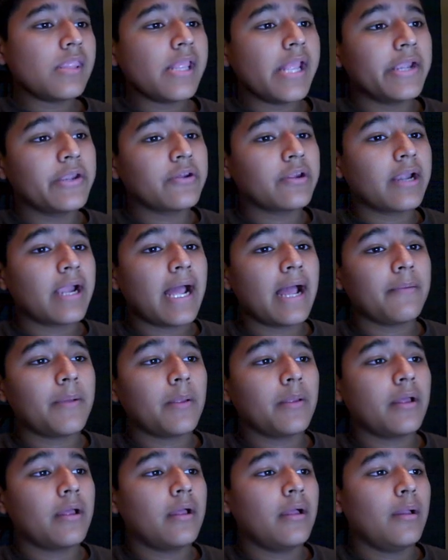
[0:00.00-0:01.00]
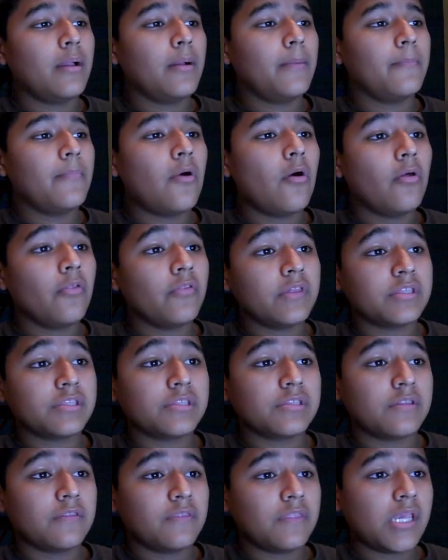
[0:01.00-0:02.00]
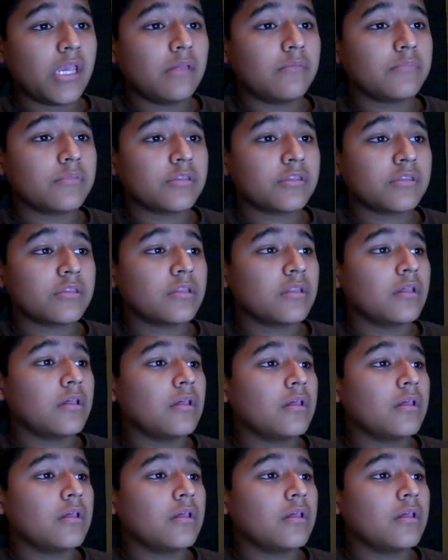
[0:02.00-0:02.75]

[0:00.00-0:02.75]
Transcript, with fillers: and you're gonna have um, all these themes,